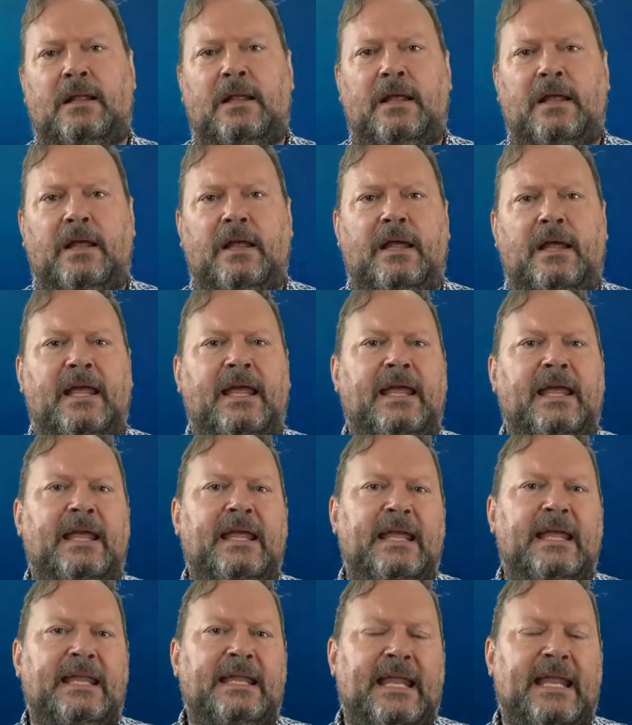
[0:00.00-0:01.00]
uh,
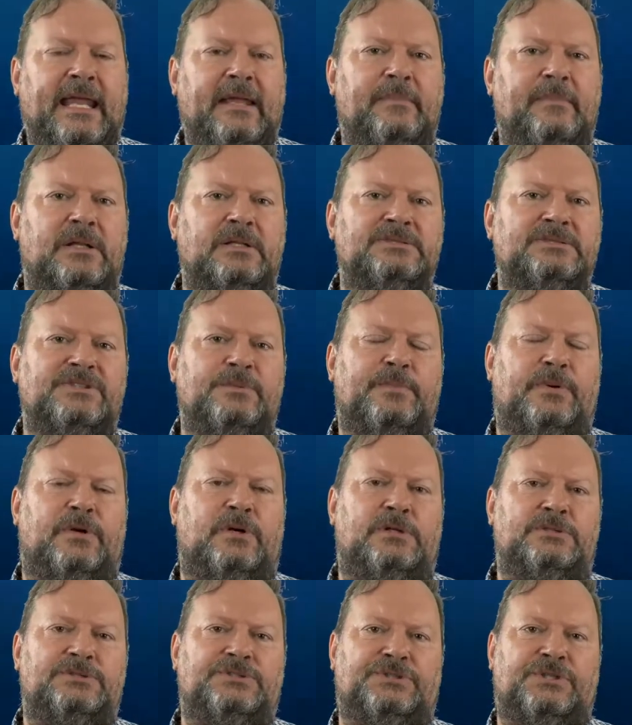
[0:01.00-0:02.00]
enables a
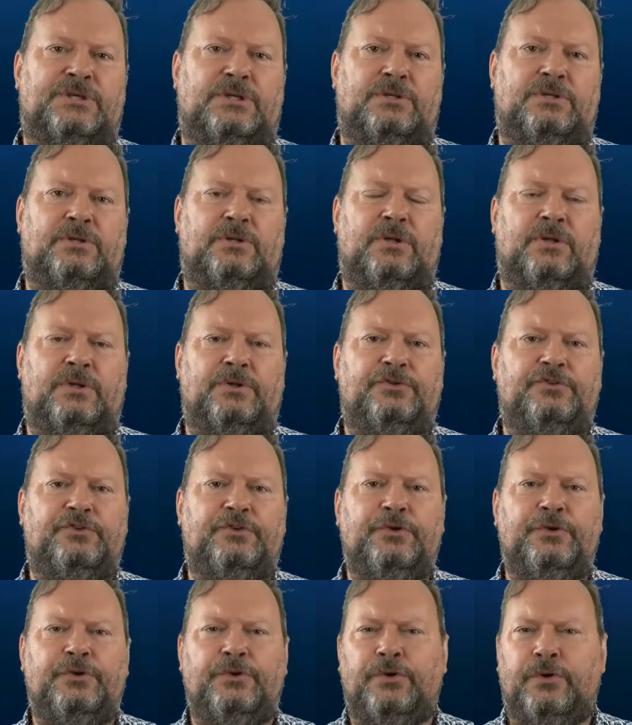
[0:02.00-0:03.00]
person
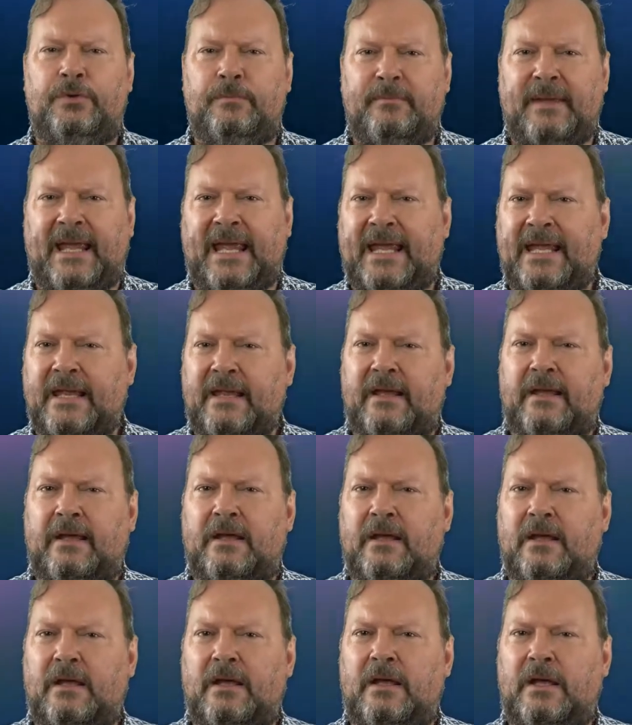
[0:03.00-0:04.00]
to make
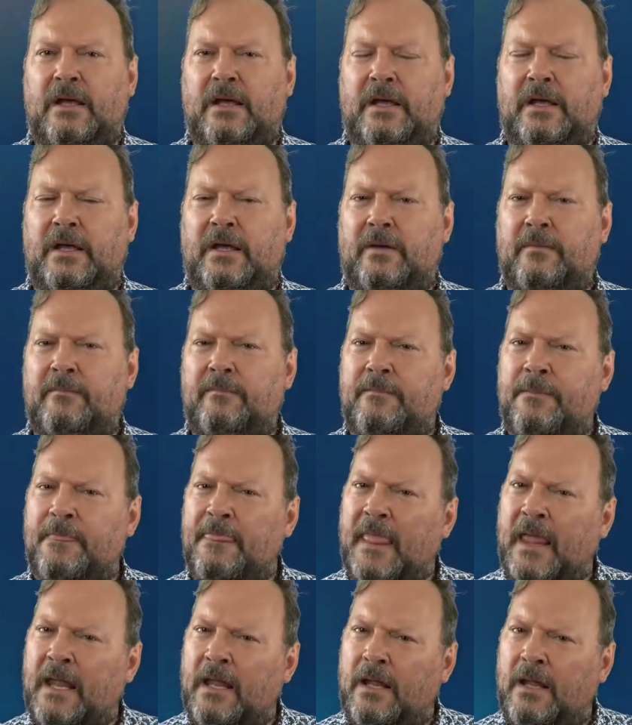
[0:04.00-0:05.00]
um,
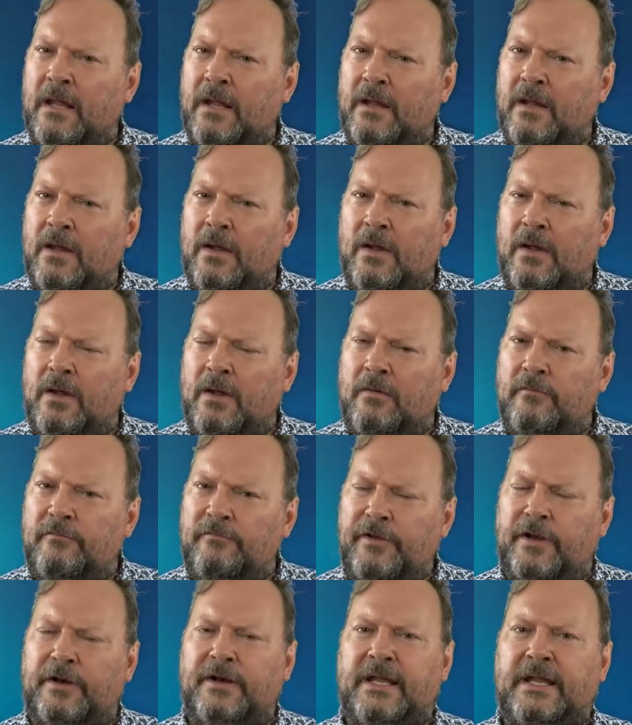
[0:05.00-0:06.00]

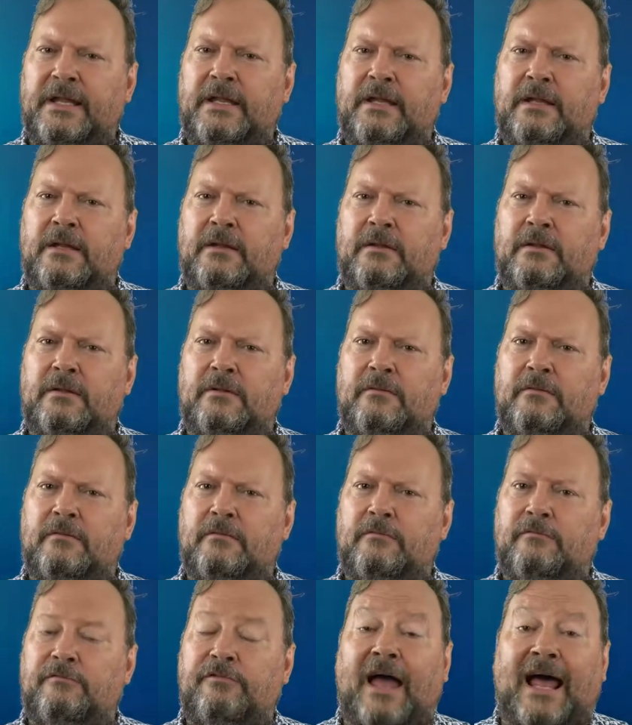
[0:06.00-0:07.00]
very
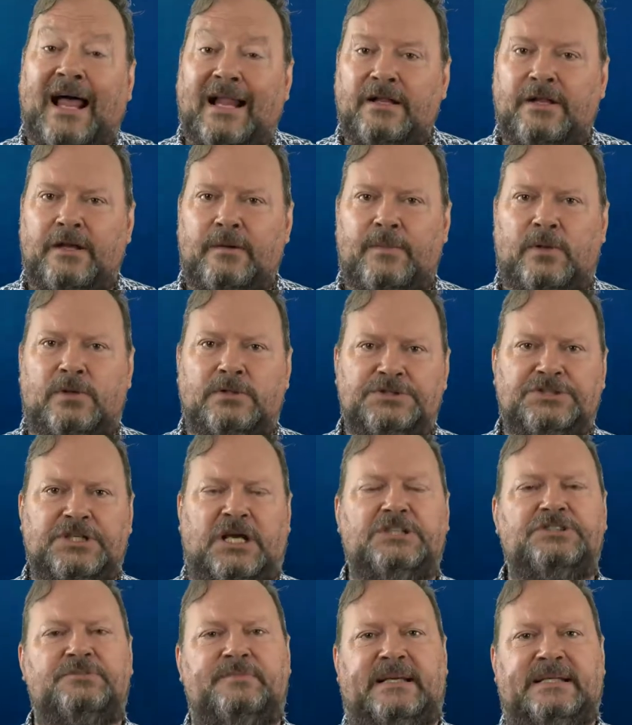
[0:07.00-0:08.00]
valuable
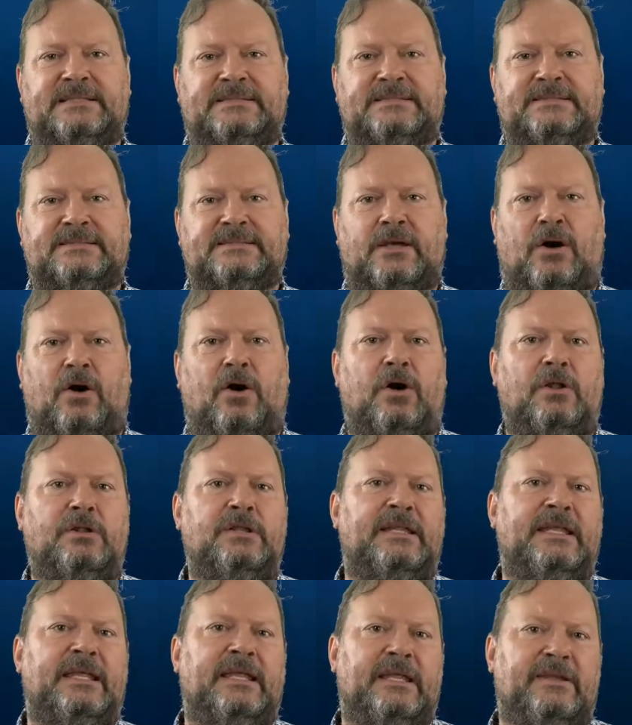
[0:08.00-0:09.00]
judgments on
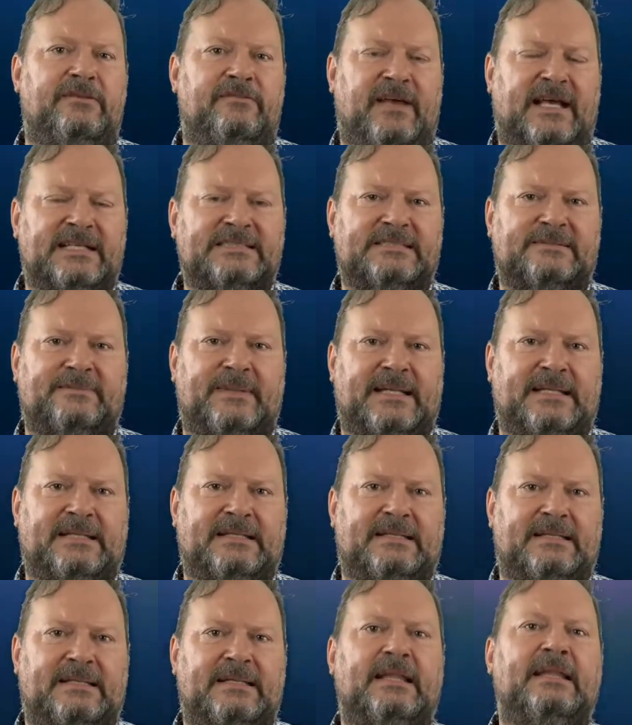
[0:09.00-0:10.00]
the
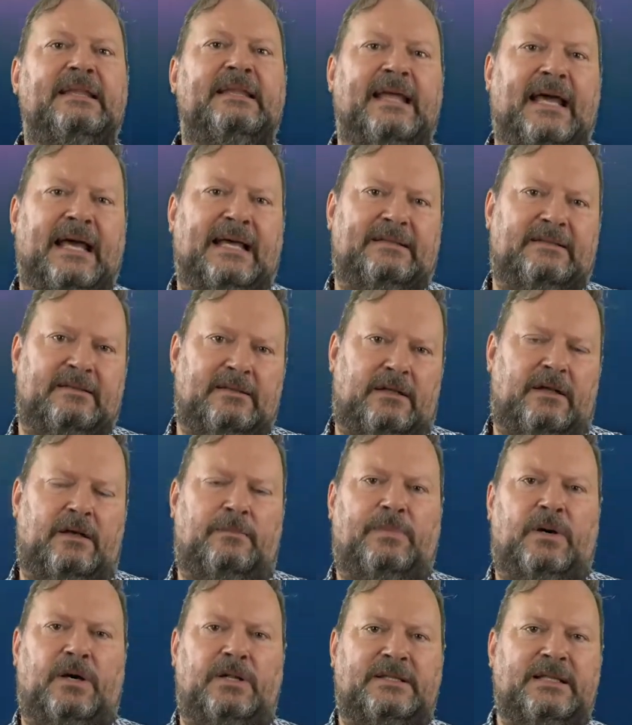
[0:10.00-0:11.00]
investment that a
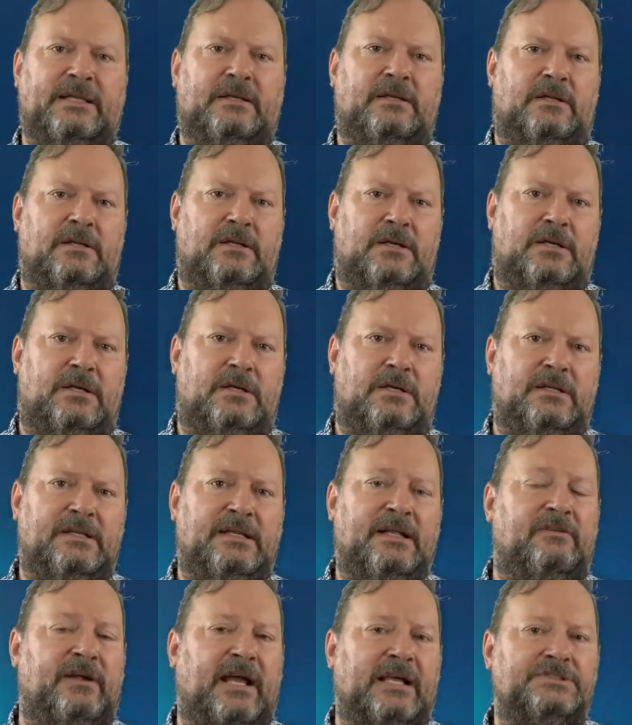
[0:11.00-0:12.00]
particular
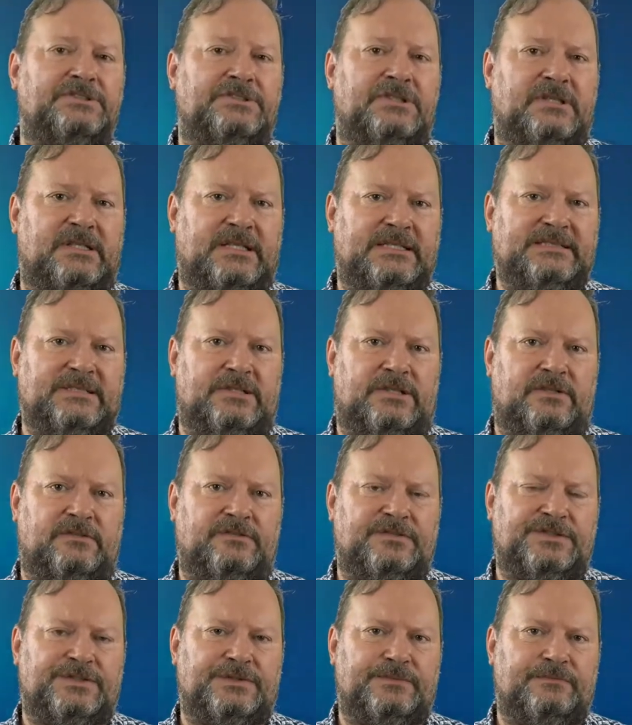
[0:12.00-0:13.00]
direction
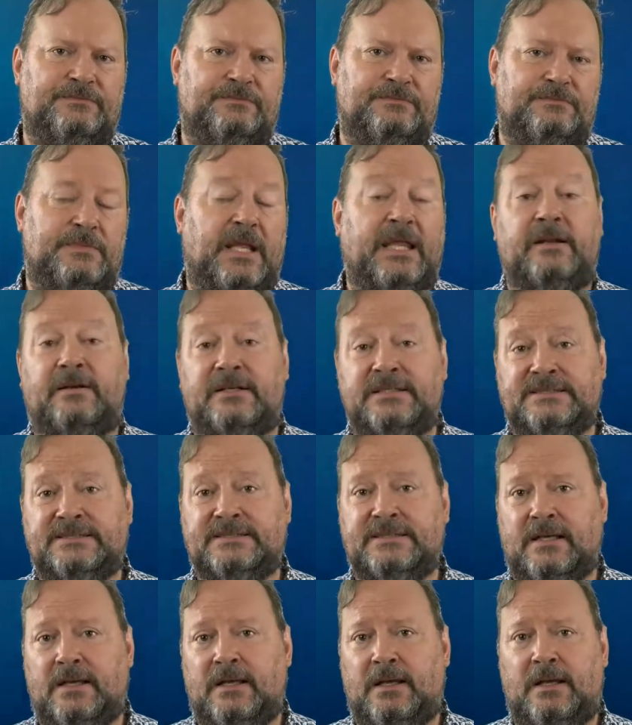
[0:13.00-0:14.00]
deserves. Here
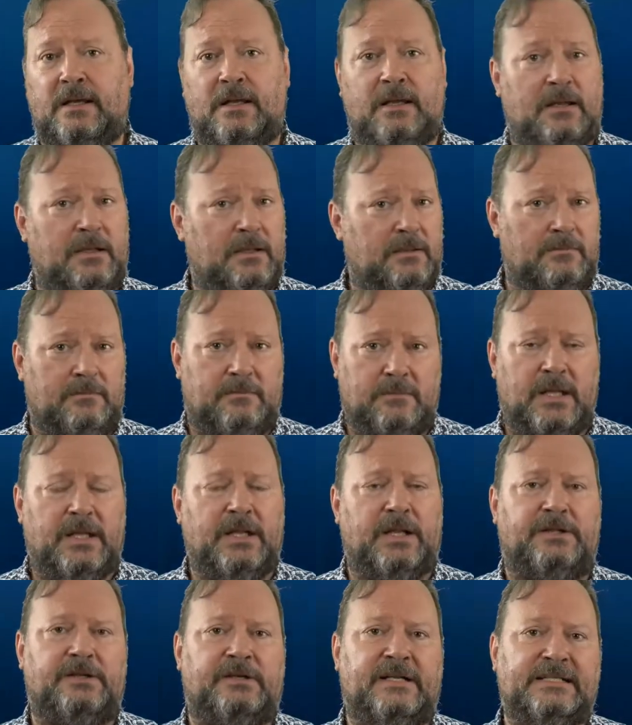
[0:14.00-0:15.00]
is
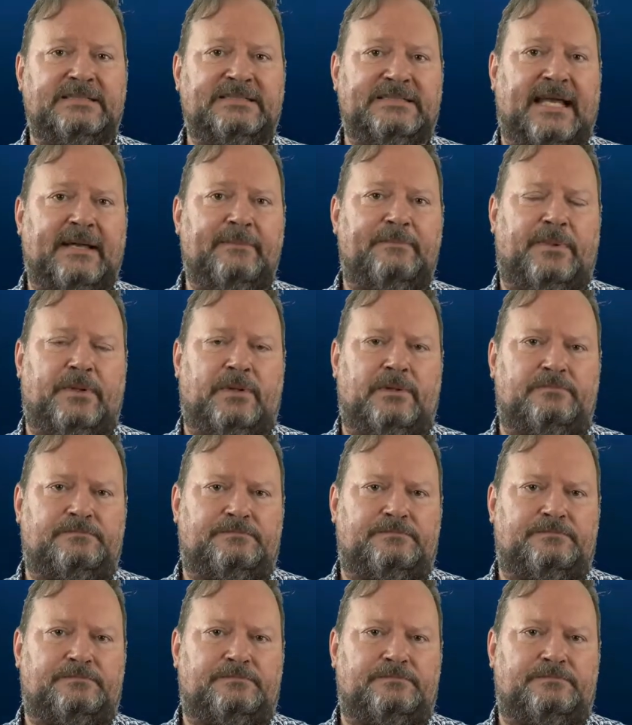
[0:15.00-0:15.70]
another example.